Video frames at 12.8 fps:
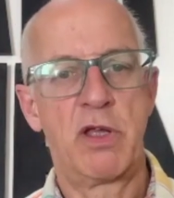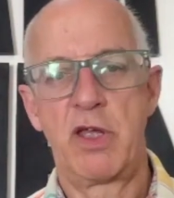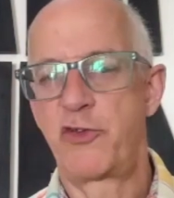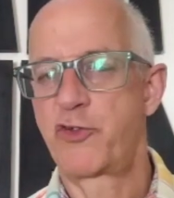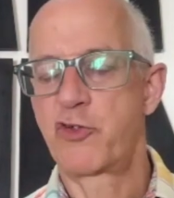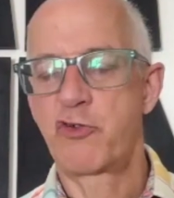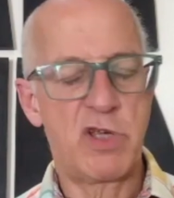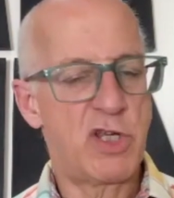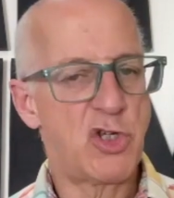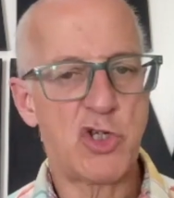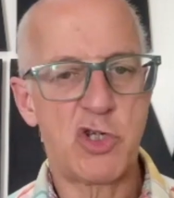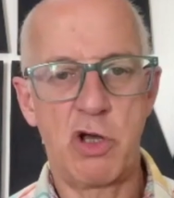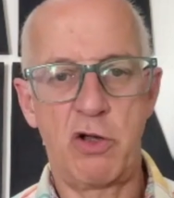a
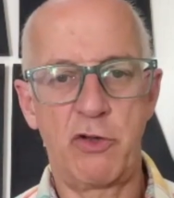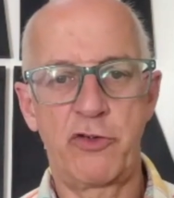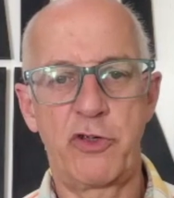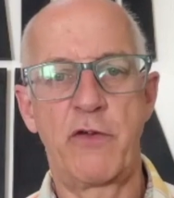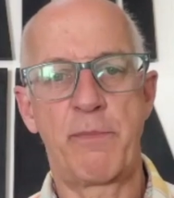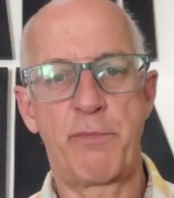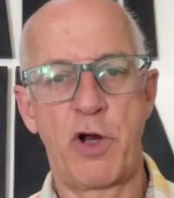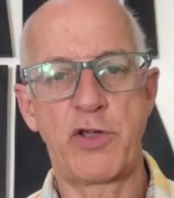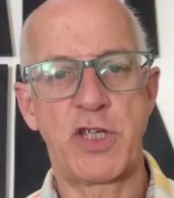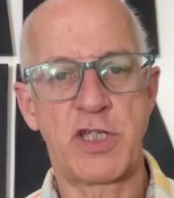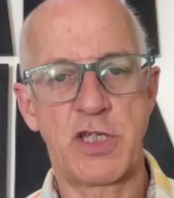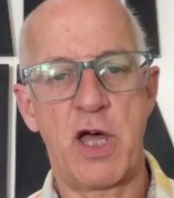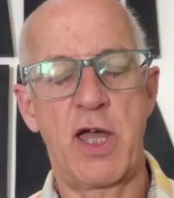screenshot of a
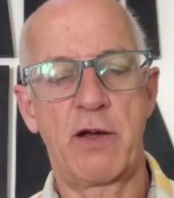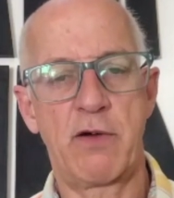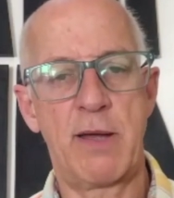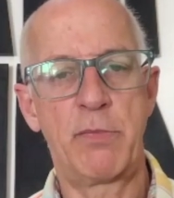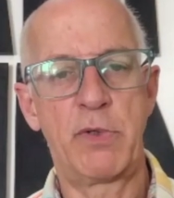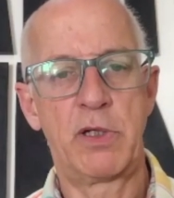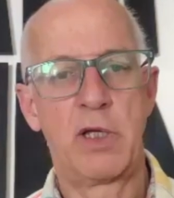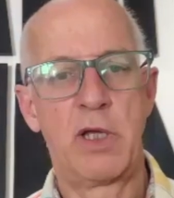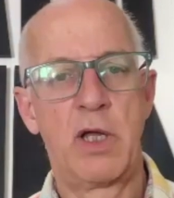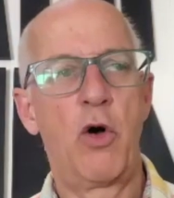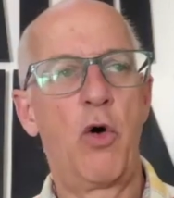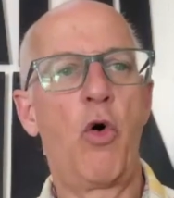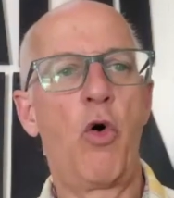process diagram,
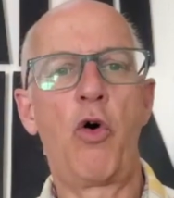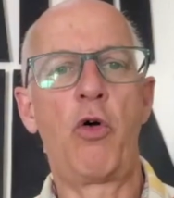or